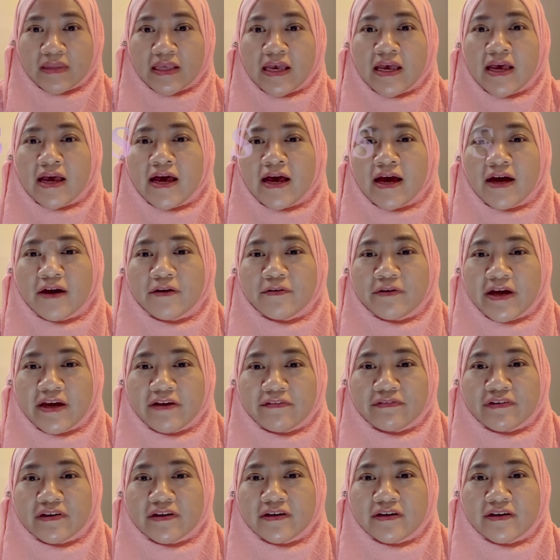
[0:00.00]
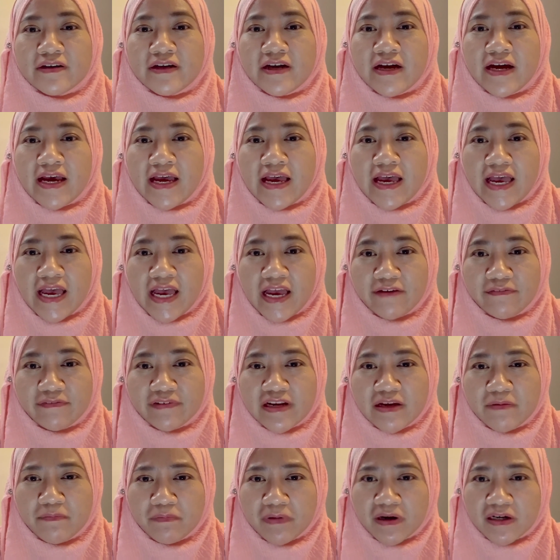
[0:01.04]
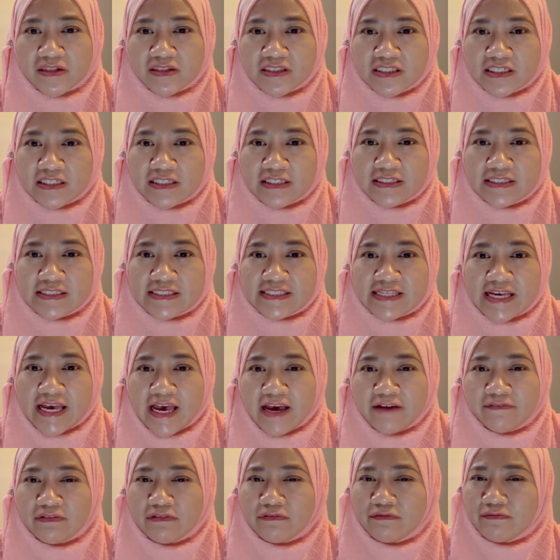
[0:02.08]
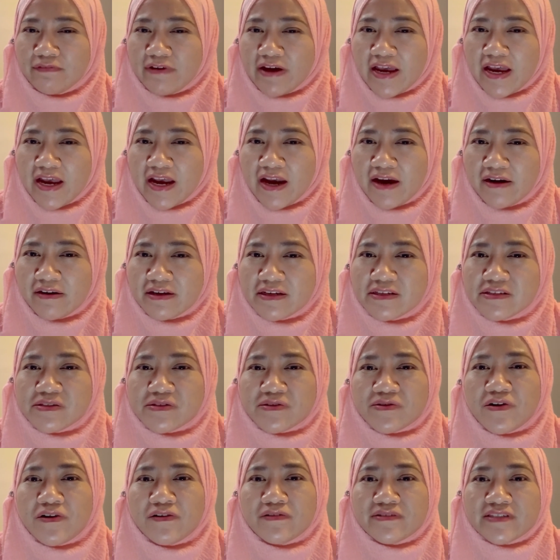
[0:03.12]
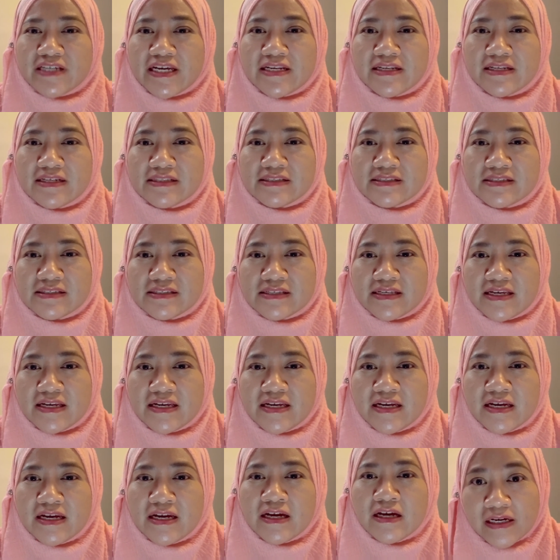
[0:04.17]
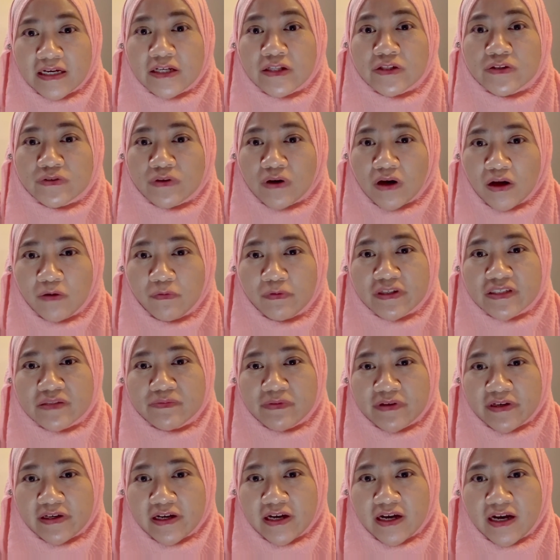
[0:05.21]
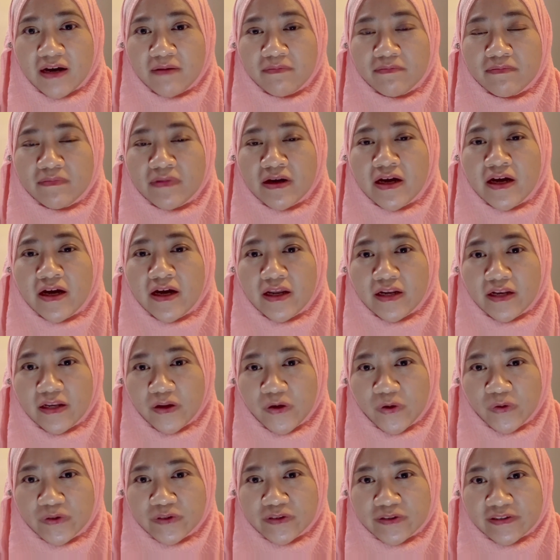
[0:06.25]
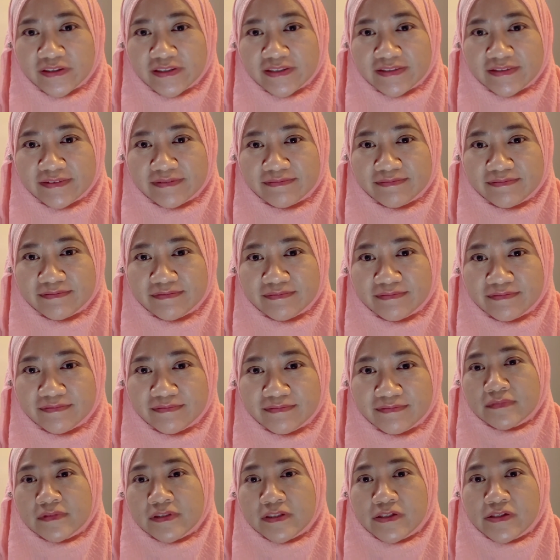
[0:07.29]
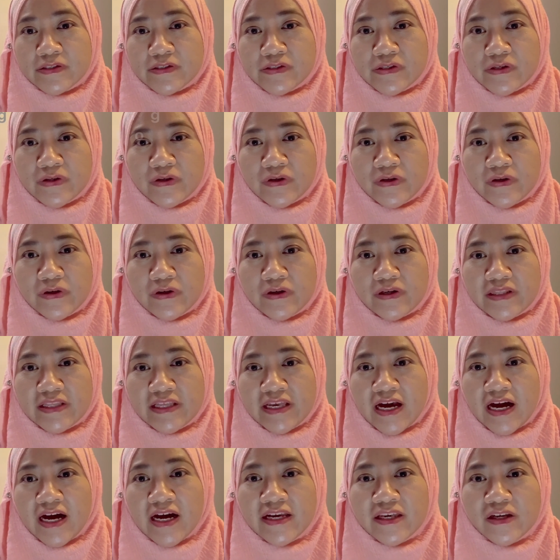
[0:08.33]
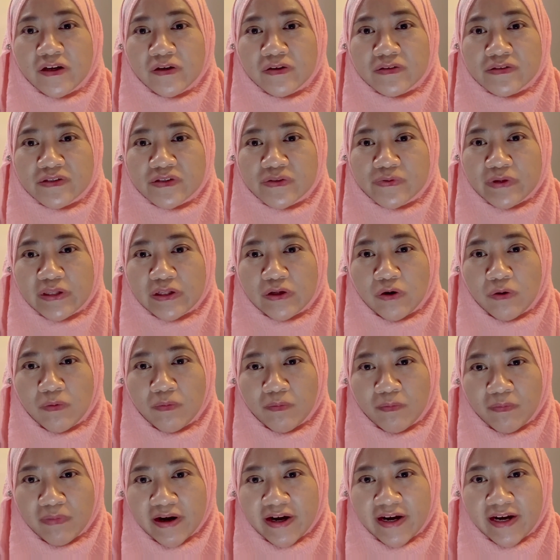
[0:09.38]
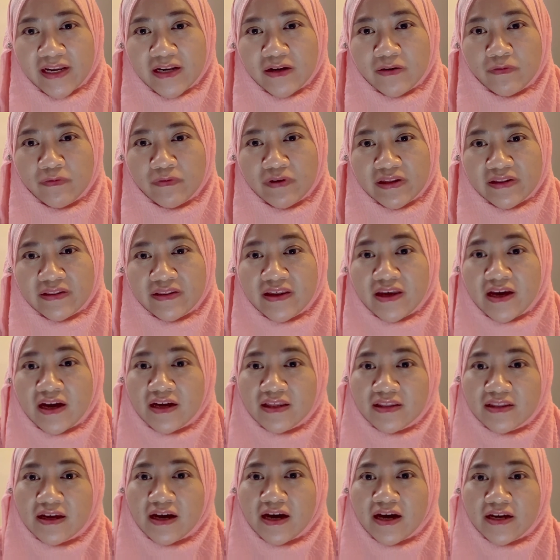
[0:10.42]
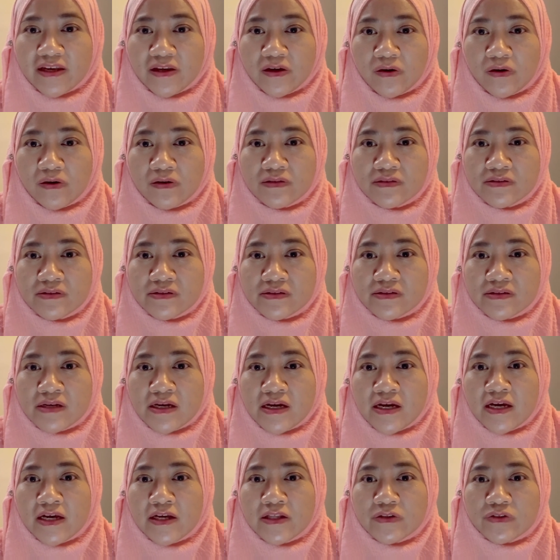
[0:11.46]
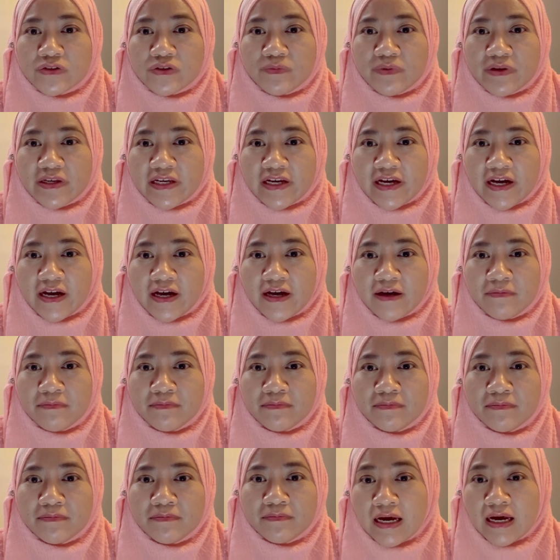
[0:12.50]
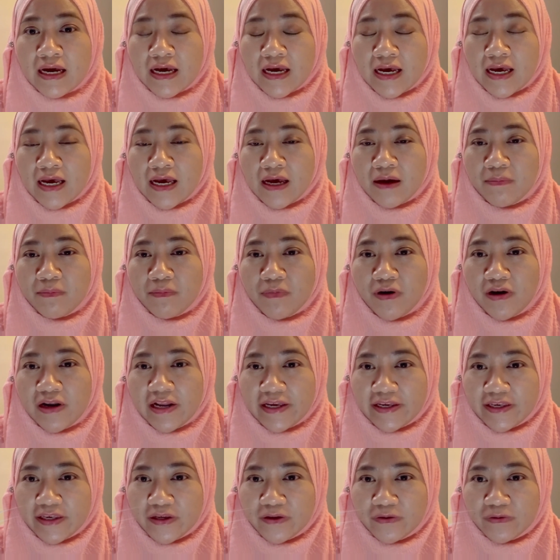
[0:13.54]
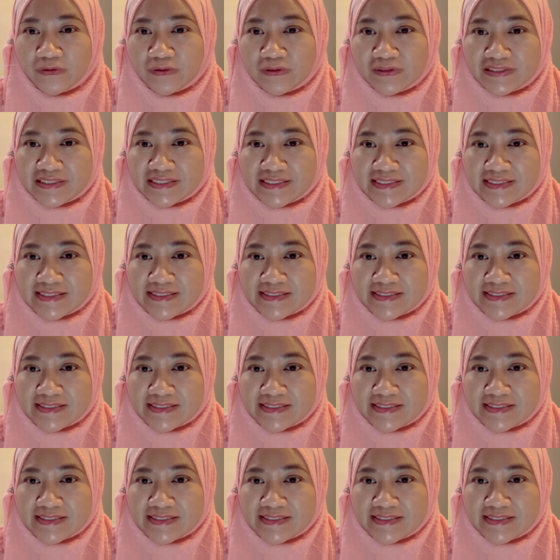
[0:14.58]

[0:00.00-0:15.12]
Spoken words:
However, every particles have a very strong tendency to always become neutral. So the ions will combine with the other ions to become molecules.